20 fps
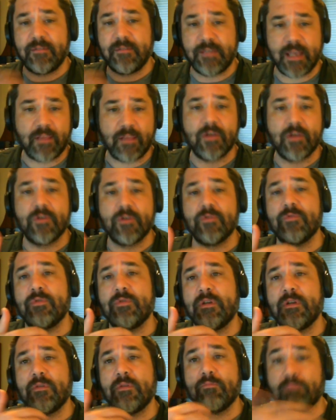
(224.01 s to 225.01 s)

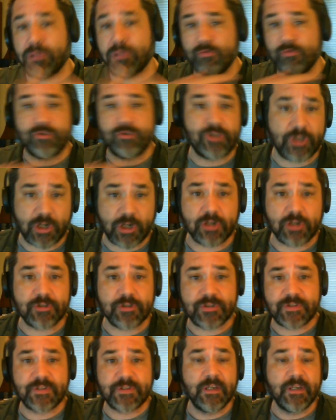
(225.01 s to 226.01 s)
yellow, blue
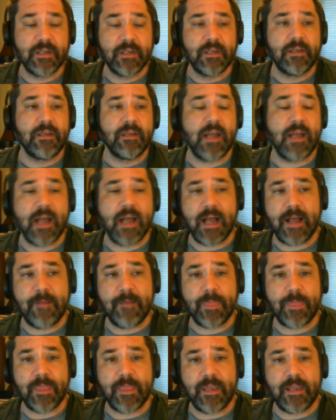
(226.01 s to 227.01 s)
shirts
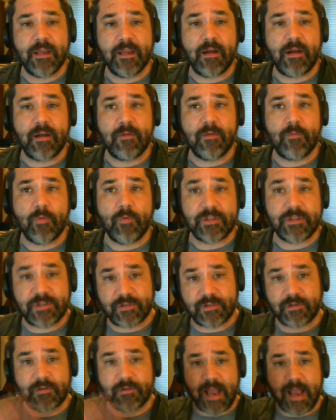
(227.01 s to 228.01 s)

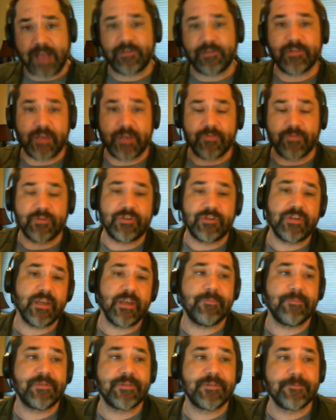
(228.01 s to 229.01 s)
once they're actually on the
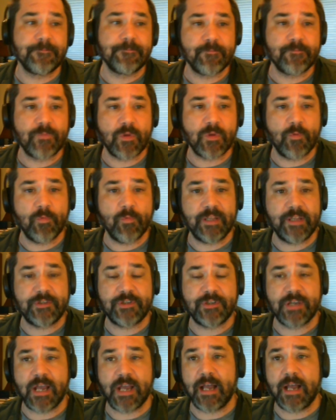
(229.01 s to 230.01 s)
ships,
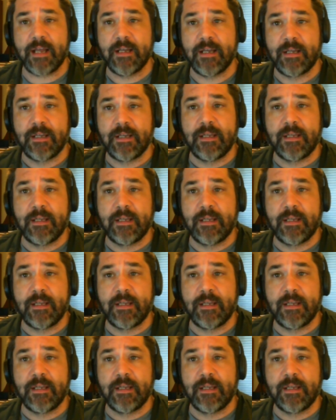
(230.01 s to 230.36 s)
which I